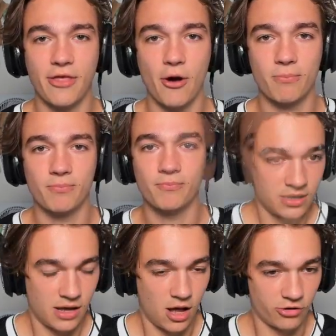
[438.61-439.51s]
though.
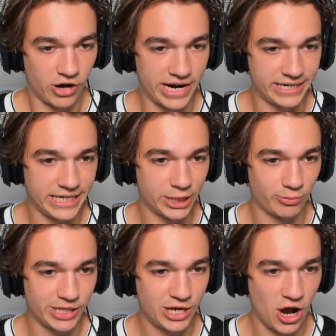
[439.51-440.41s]
All right, here
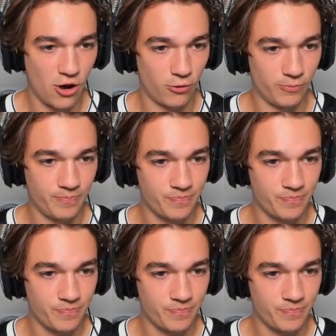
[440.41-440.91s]
we go.